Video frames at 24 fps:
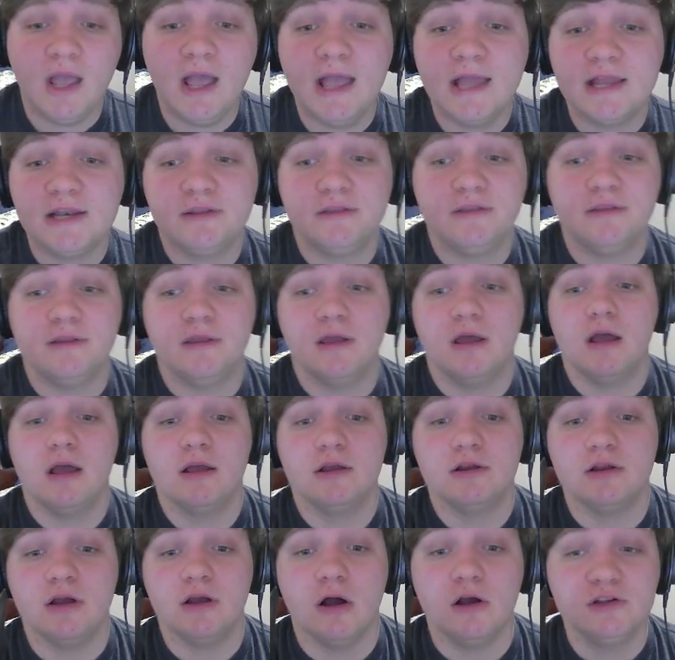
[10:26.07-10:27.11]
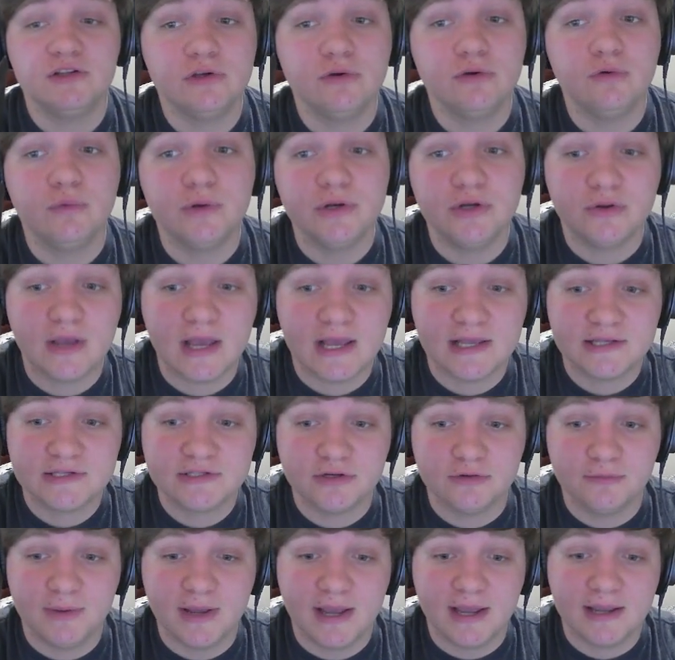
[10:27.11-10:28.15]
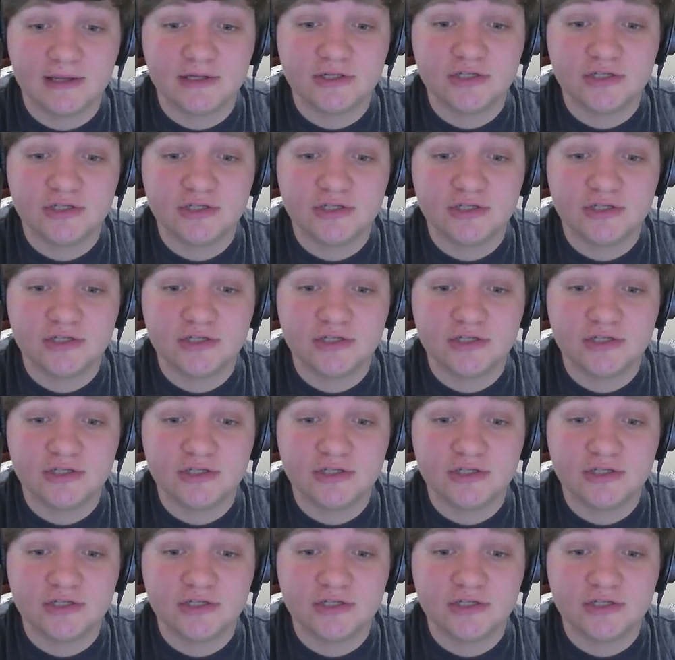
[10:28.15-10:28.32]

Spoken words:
And also, when you cast her back,